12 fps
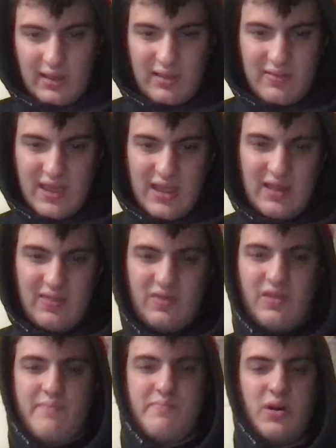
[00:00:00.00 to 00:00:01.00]

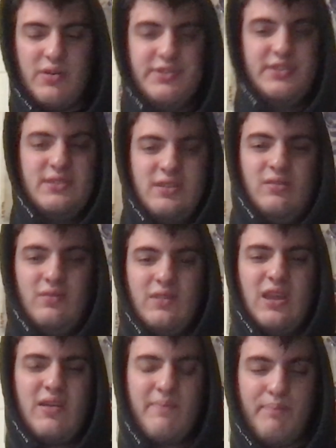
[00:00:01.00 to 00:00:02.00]
than
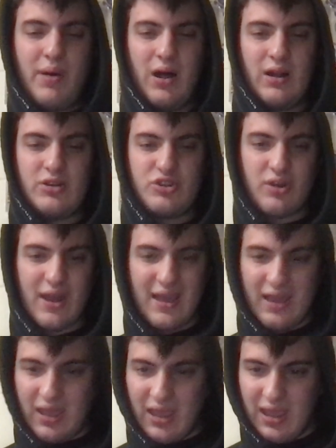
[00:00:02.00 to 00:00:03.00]
a punk track.